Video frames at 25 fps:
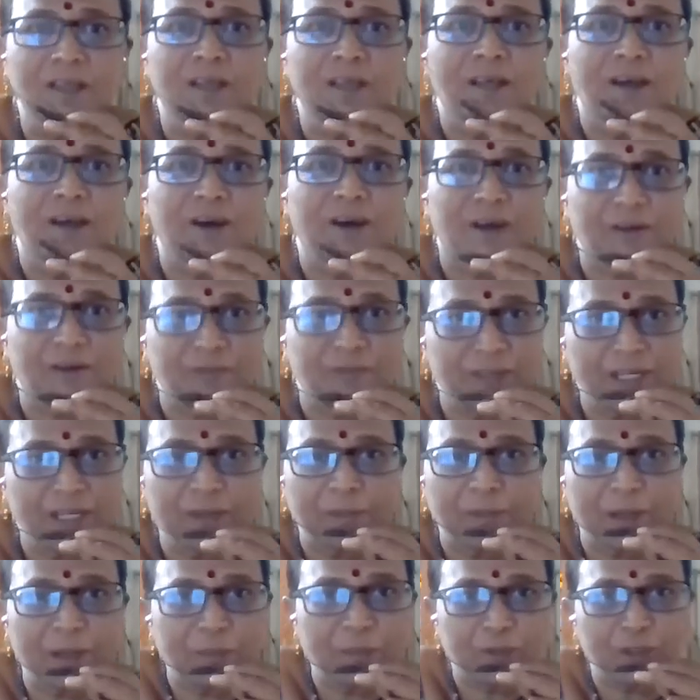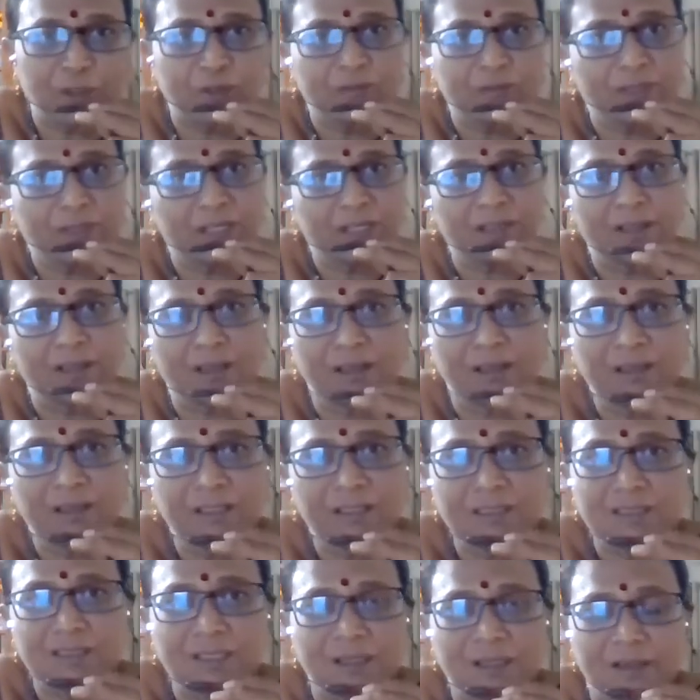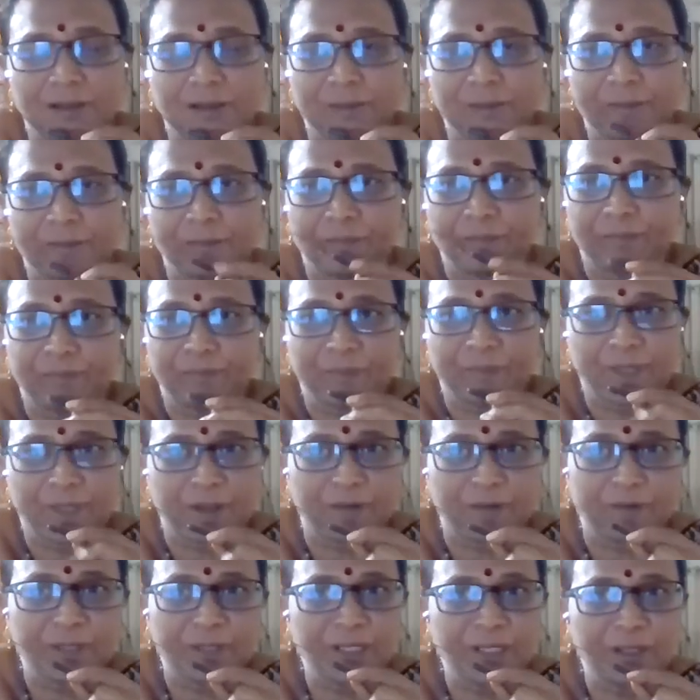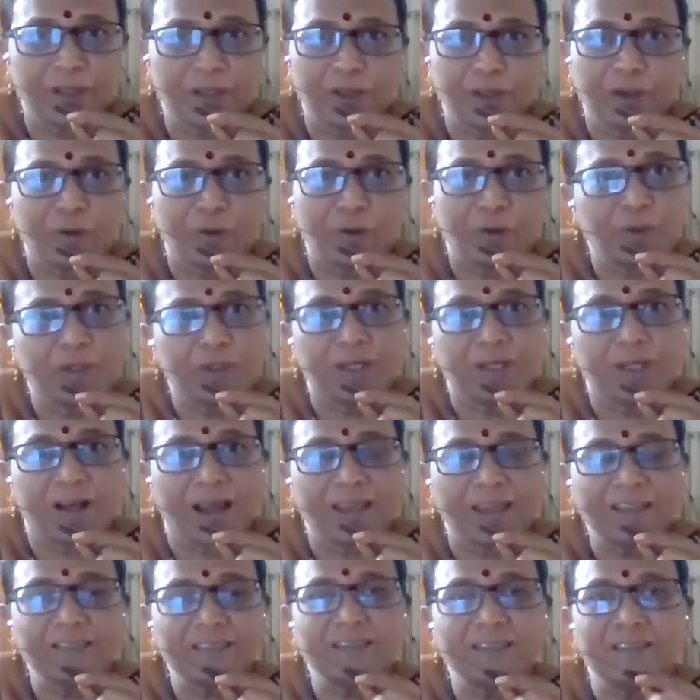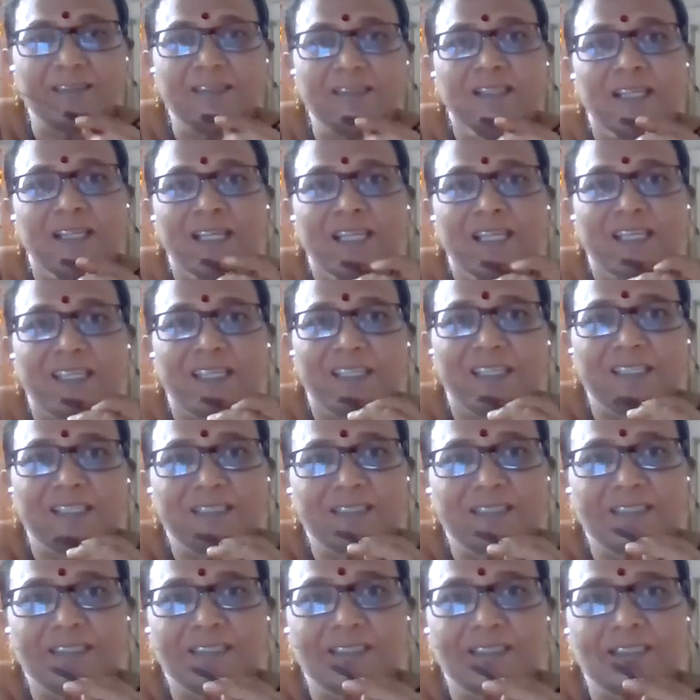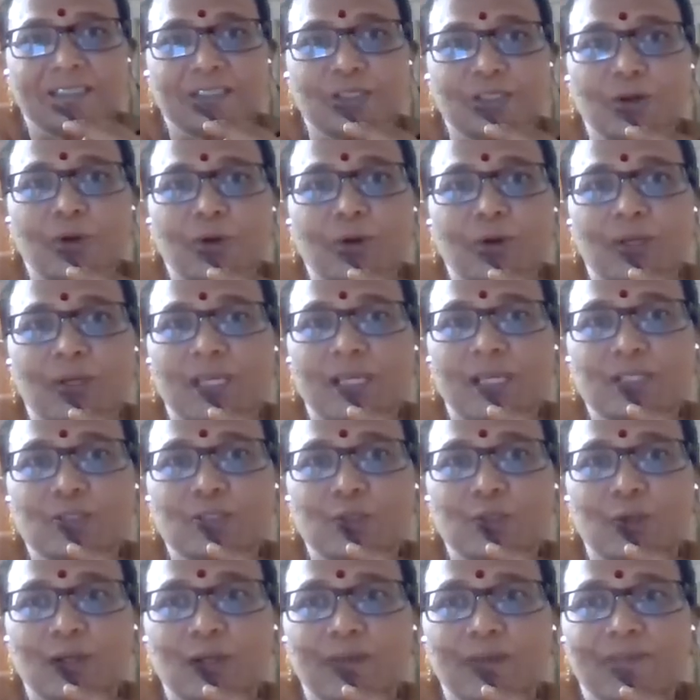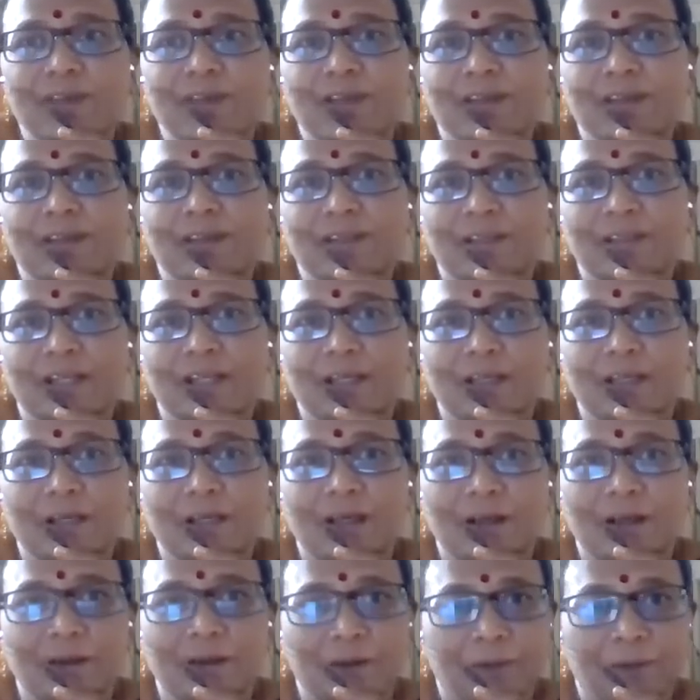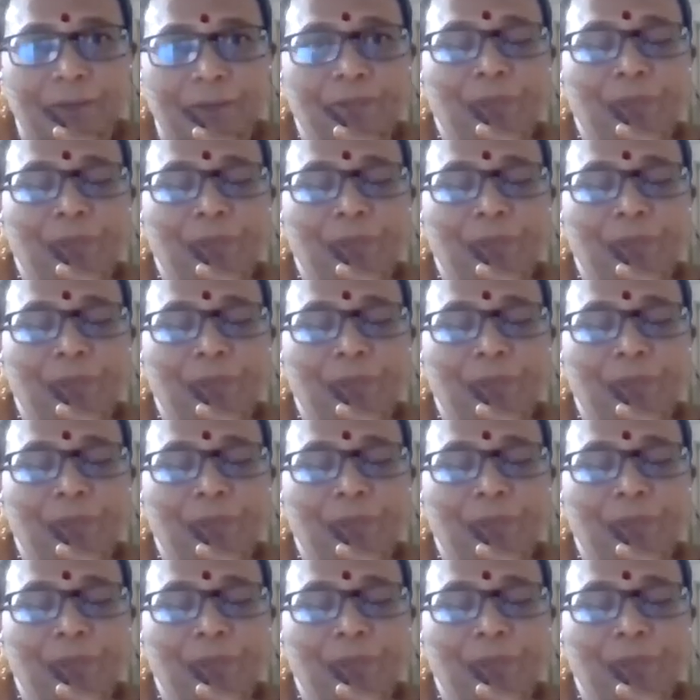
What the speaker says: Or Virama Munivar is a very good writer. He has told that